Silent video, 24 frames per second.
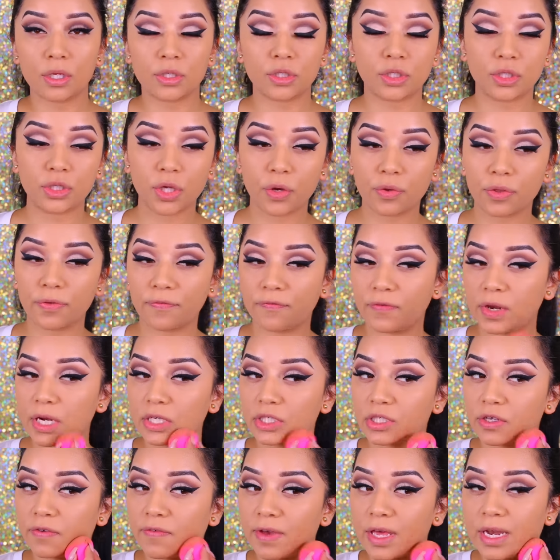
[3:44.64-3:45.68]
So the
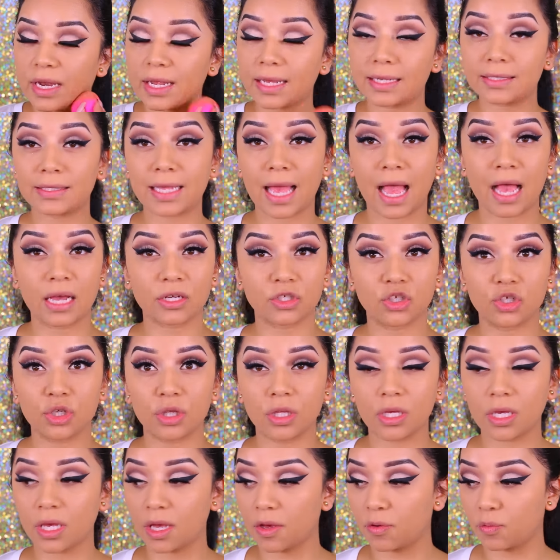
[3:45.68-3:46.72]
finish of it is
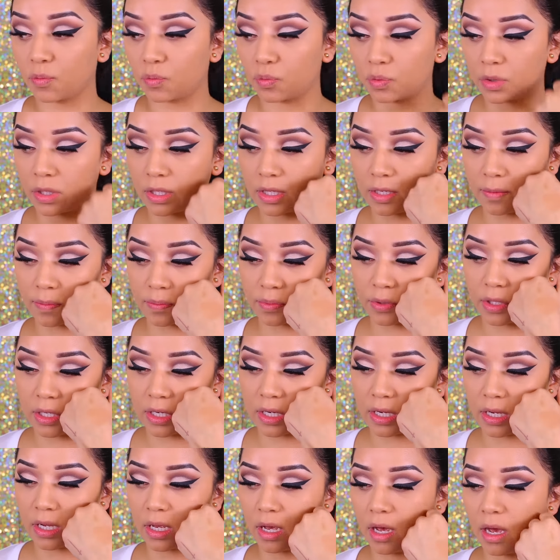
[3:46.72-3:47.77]
actually really
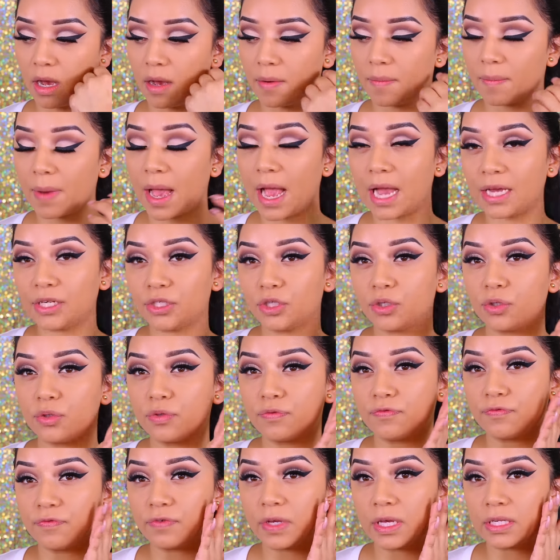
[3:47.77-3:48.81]
pretty.
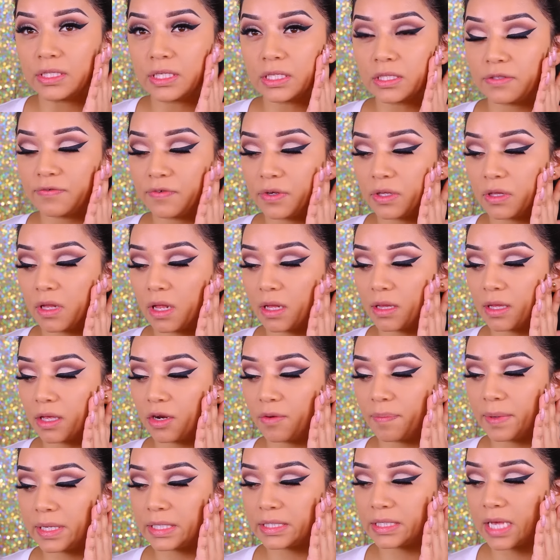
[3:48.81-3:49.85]
It does feel a
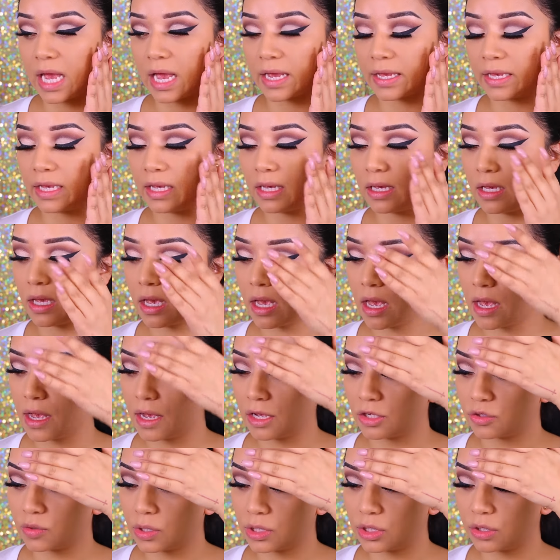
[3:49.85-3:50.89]
little bit tacky,
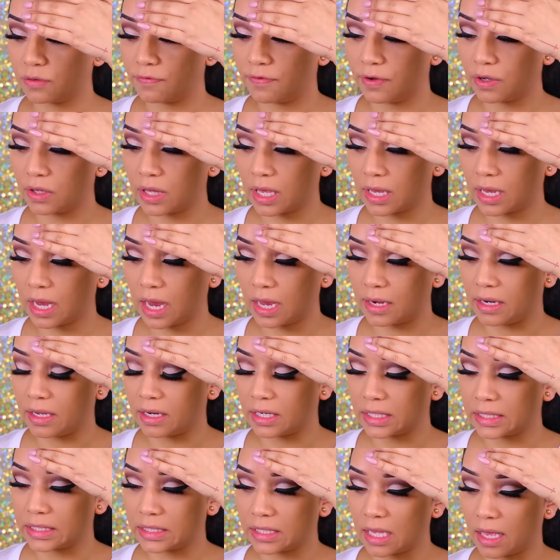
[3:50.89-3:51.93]
so I do feel like I need
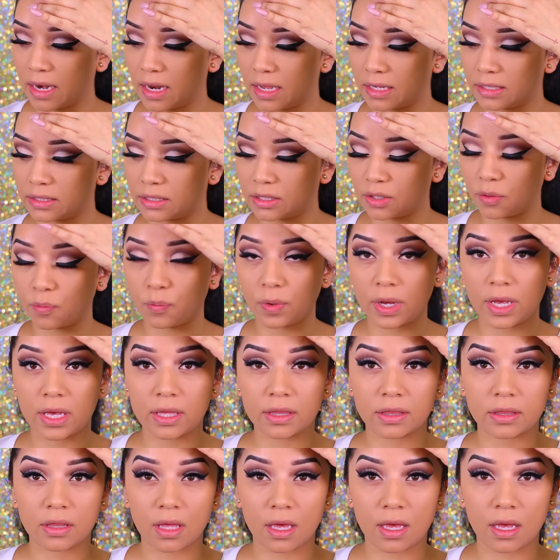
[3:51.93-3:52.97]
to set it
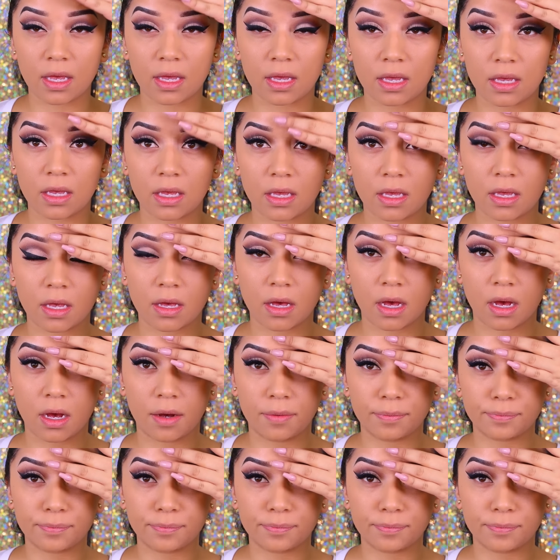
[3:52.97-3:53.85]
with a